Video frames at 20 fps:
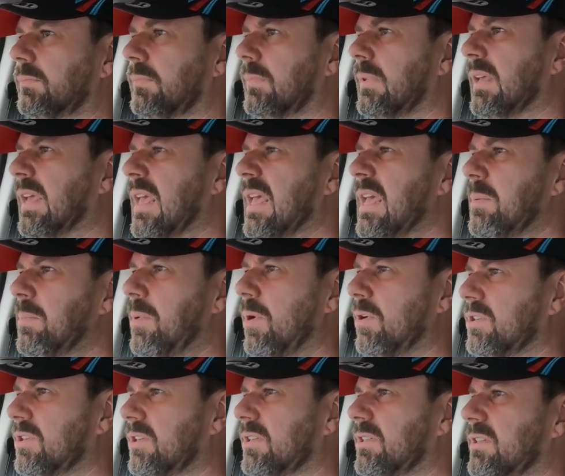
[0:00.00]
The
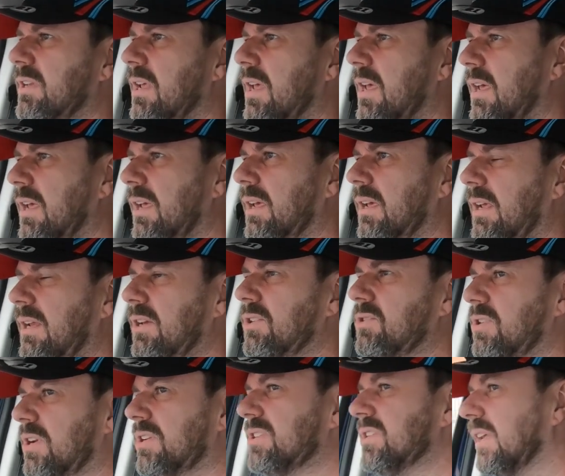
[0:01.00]
gearbox is
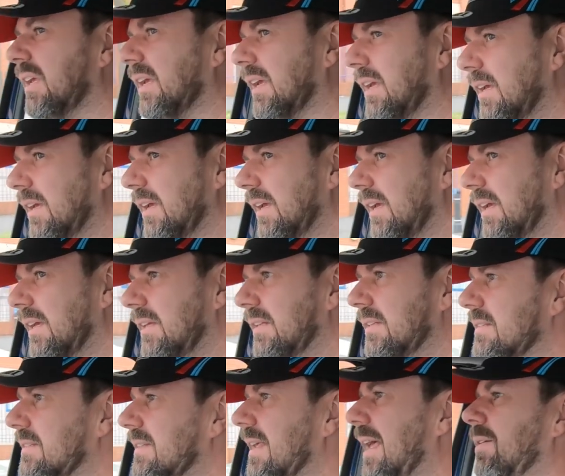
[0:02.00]
interesting.
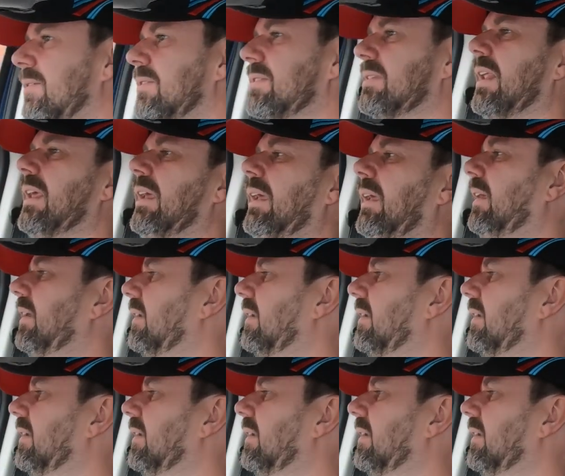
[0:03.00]
It sounds like